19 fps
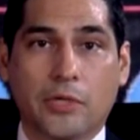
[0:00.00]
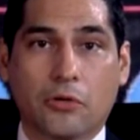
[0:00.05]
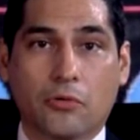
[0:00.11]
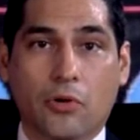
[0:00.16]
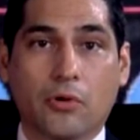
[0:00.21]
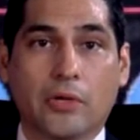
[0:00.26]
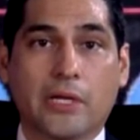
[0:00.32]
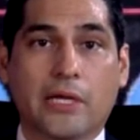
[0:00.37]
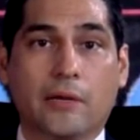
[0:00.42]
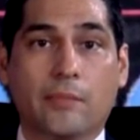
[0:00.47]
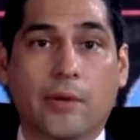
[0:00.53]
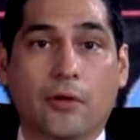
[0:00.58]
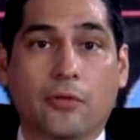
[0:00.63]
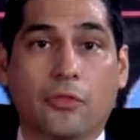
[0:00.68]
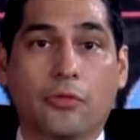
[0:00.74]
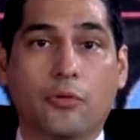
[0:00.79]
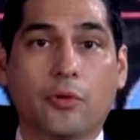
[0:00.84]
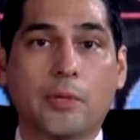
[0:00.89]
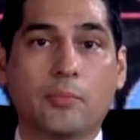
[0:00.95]
growing at about
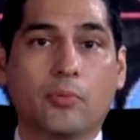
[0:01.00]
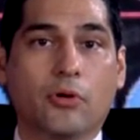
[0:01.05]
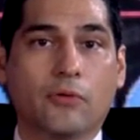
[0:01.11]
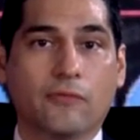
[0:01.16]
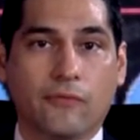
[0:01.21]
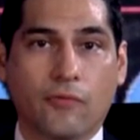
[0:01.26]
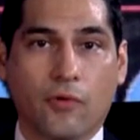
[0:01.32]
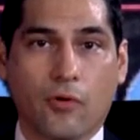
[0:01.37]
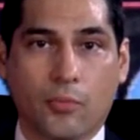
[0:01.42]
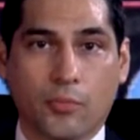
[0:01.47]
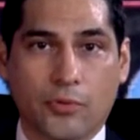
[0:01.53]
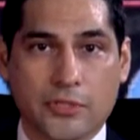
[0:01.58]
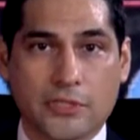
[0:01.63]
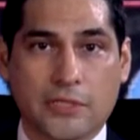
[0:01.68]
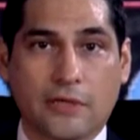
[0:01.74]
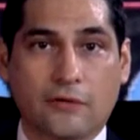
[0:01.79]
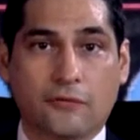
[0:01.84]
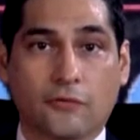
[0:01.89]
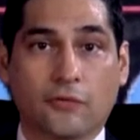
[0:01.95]
3.4%.